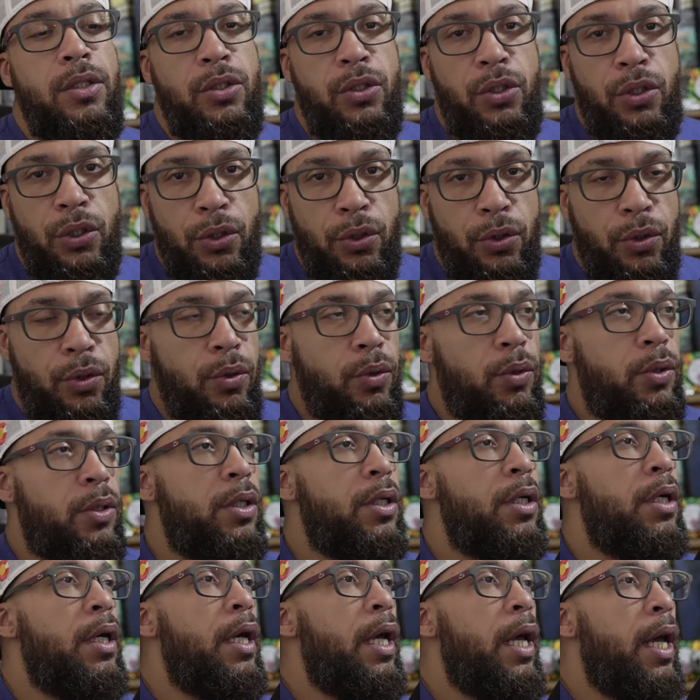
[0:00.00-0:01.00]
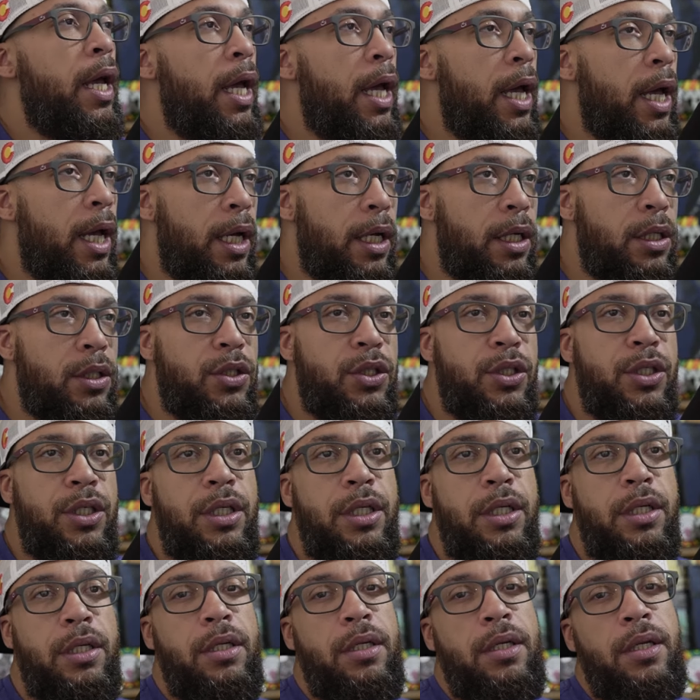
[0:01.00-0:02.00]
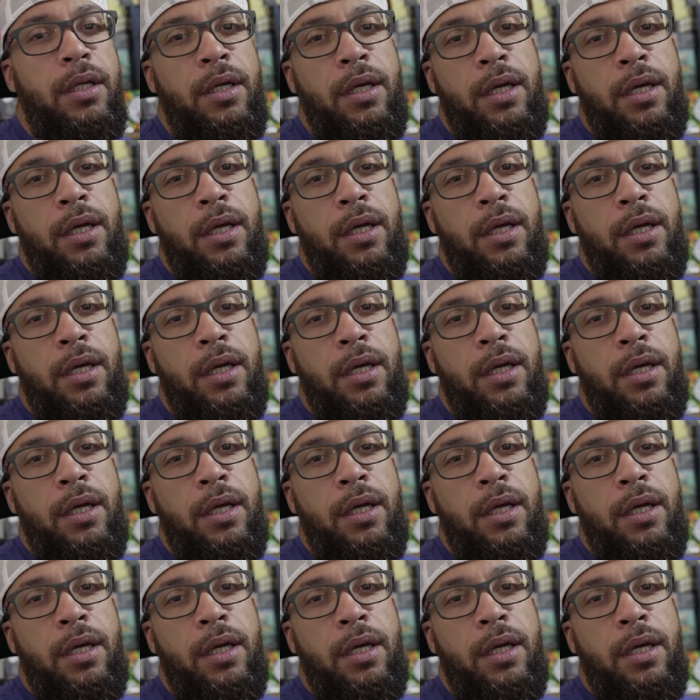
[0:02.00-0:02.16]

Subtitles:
Duke, Agent,